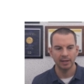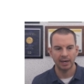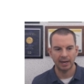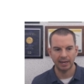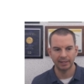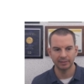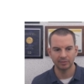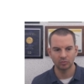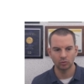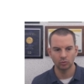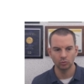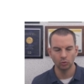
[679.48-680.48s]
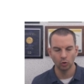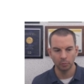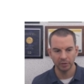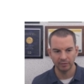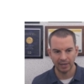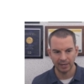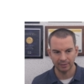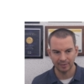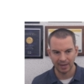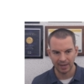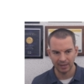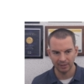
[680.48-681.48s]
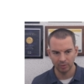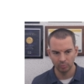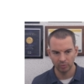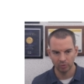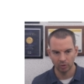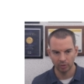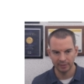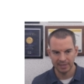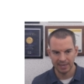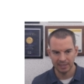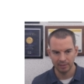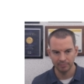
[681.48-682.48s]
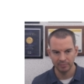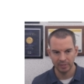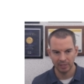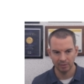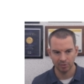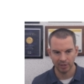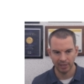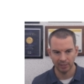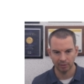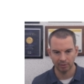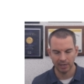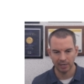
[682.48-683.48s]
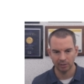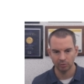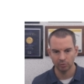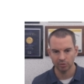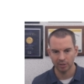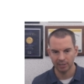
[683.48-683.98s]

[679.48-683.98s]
And to open that tag, we've got name inside our arrows.